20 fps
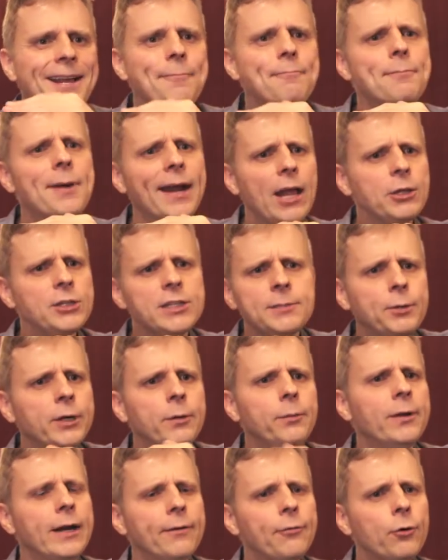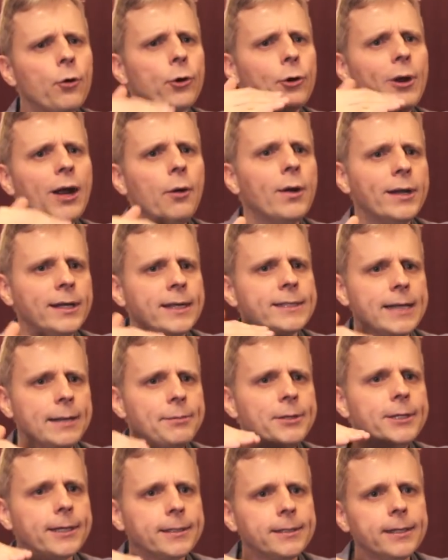But I'll just put them in whatever order I want because I'm
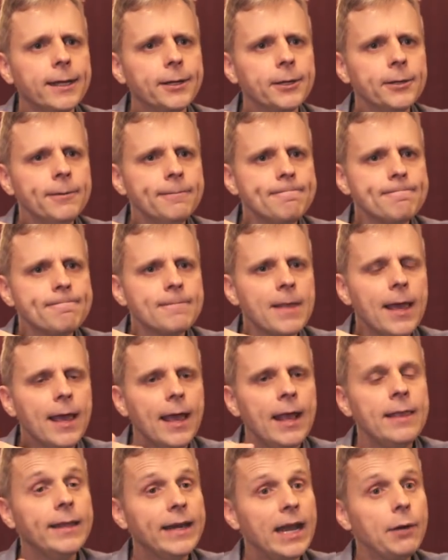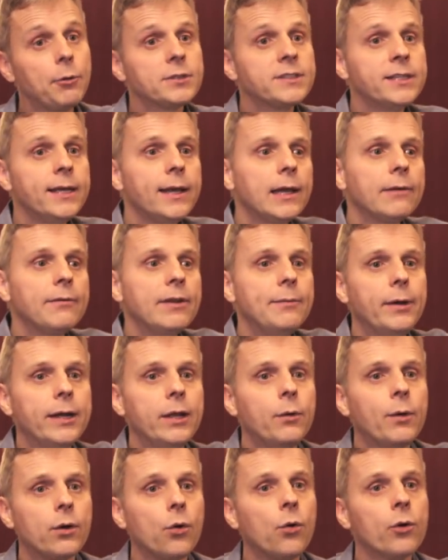the dictator. And then I will tell everybody
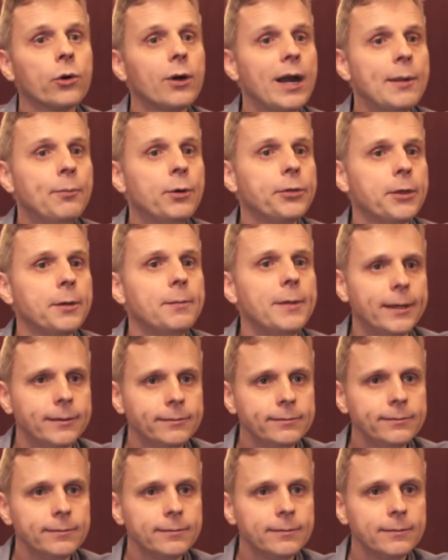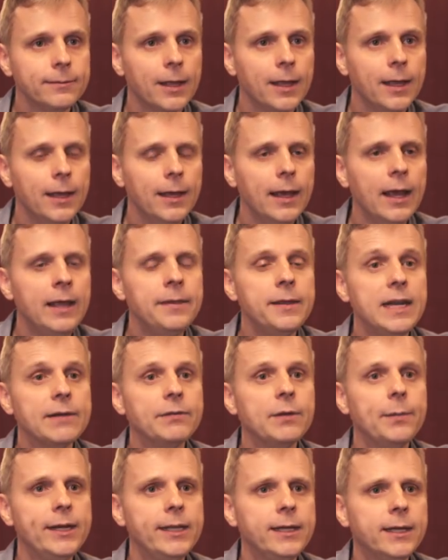what order I put them in. And then
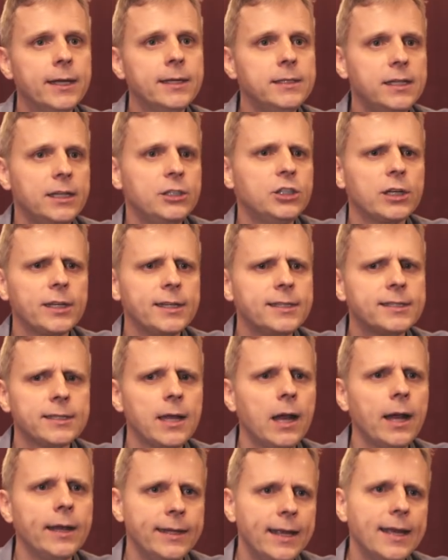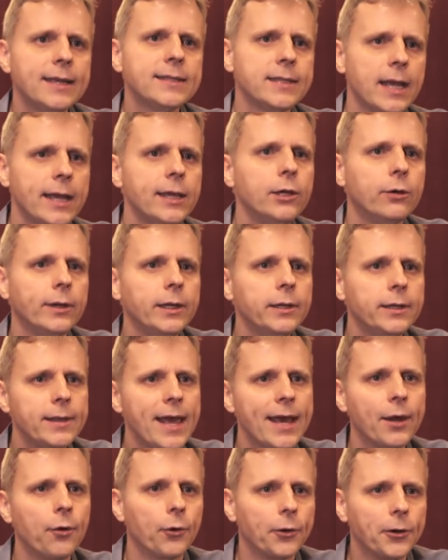everybody can digitally sign, yes, I agree to
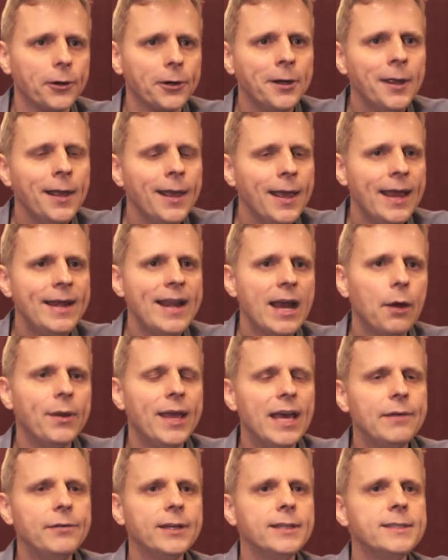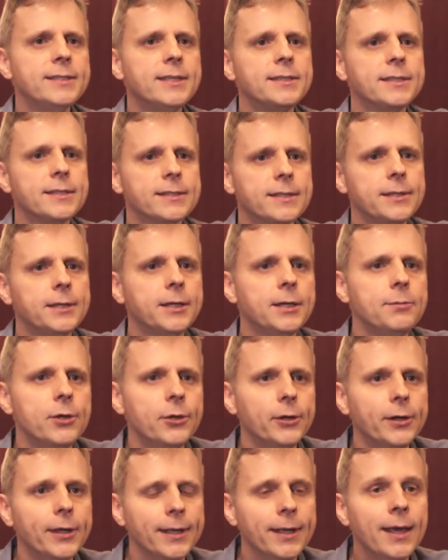that order. And now we have a consensus of the
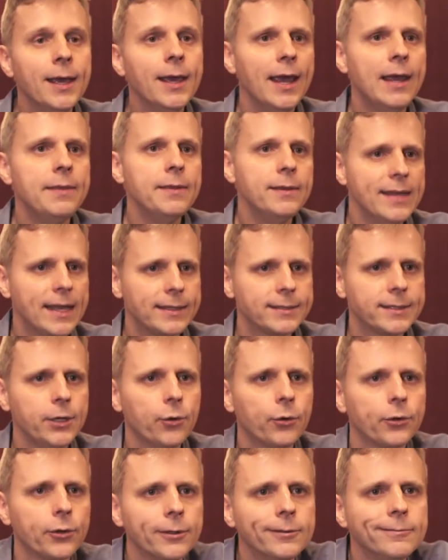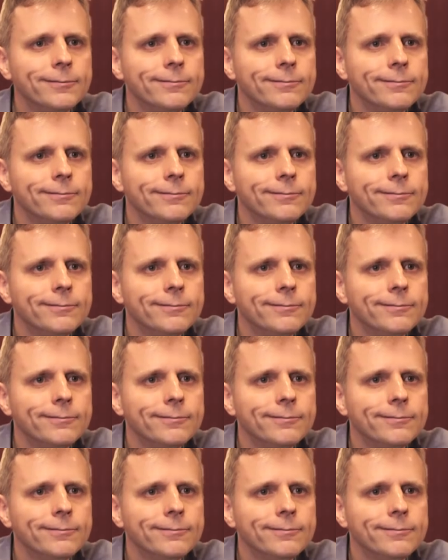community. And then that's the order.